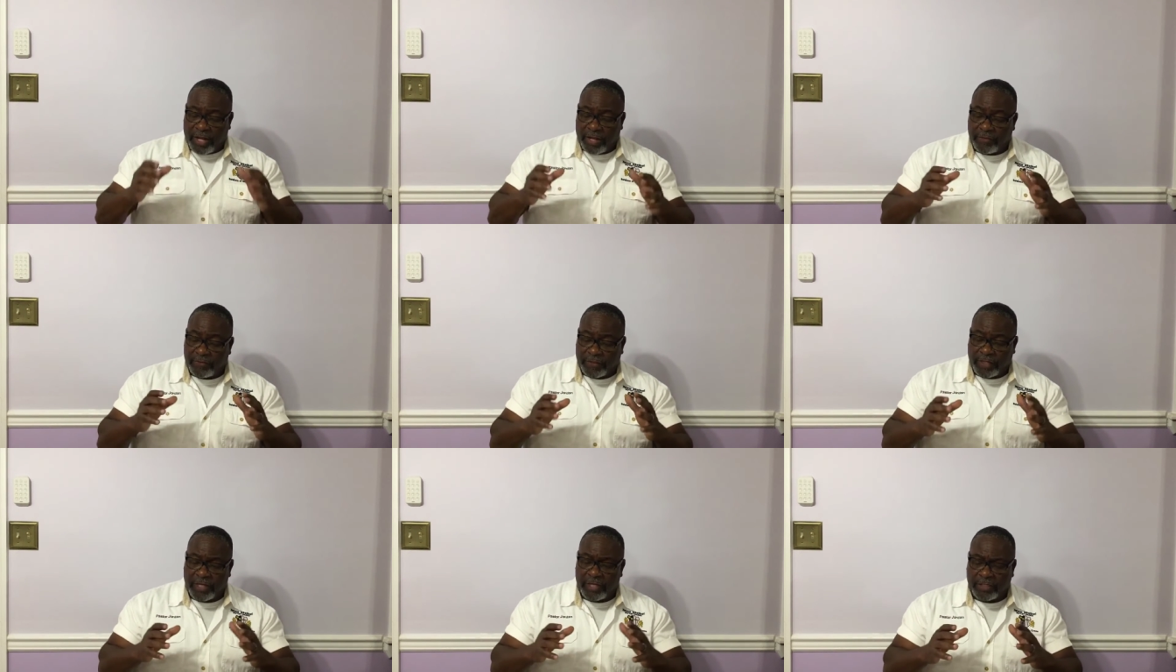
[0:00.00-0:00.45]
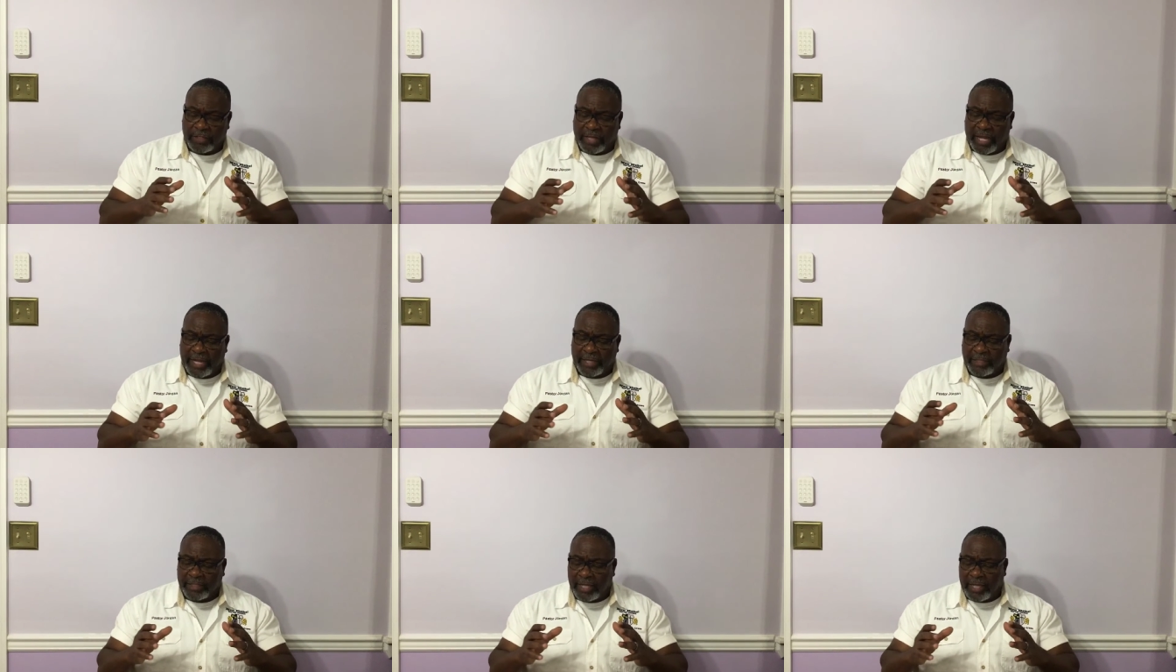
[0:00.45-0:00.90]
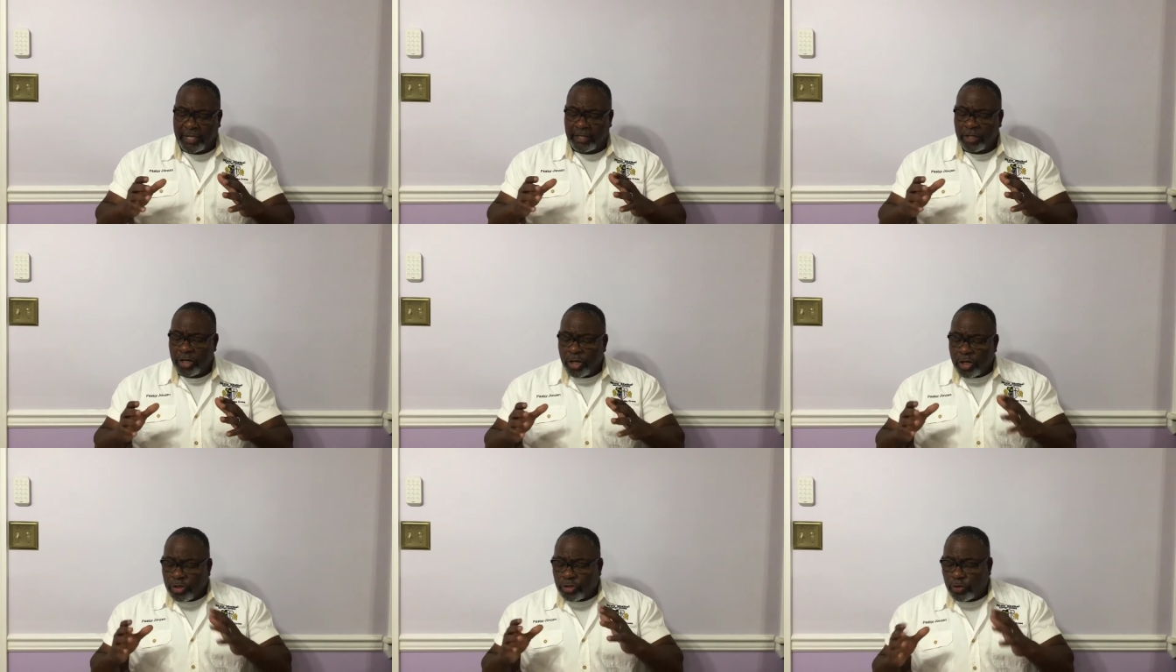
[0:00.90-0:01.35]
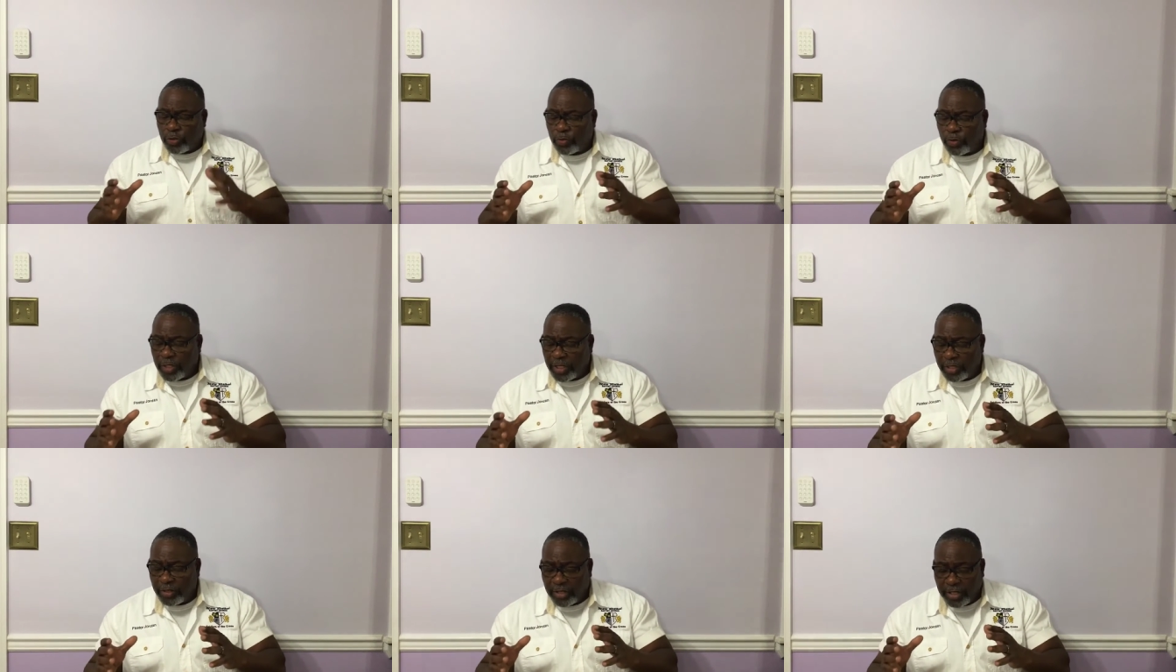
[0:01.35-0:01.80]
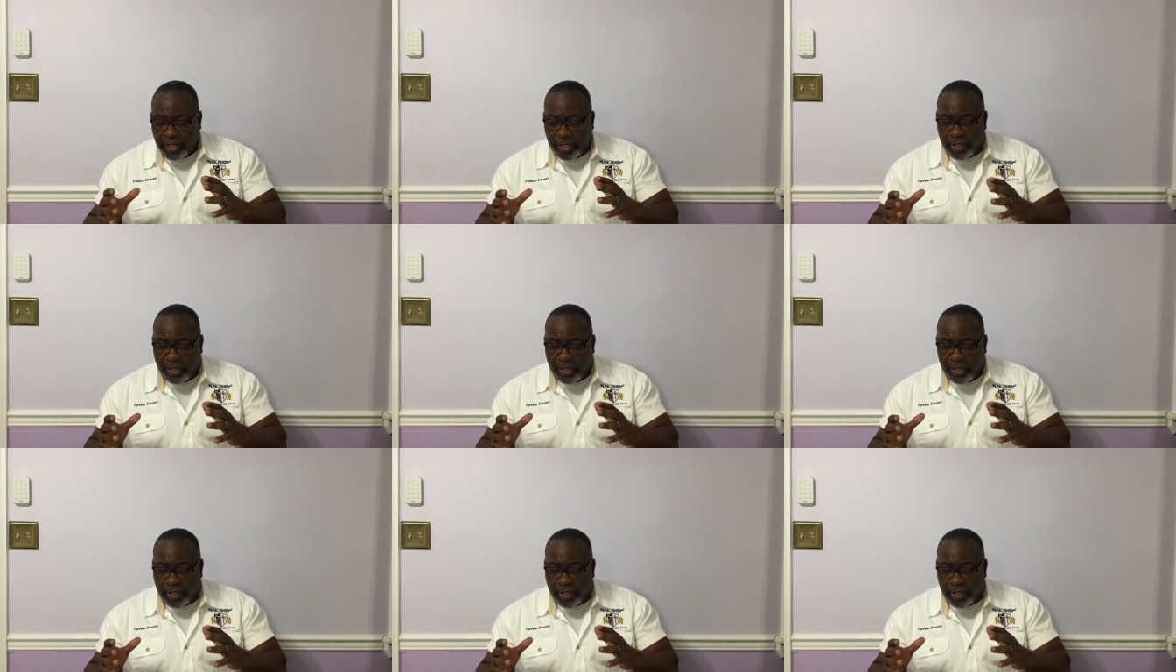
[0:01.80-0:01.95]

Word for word: and, things like that. So here,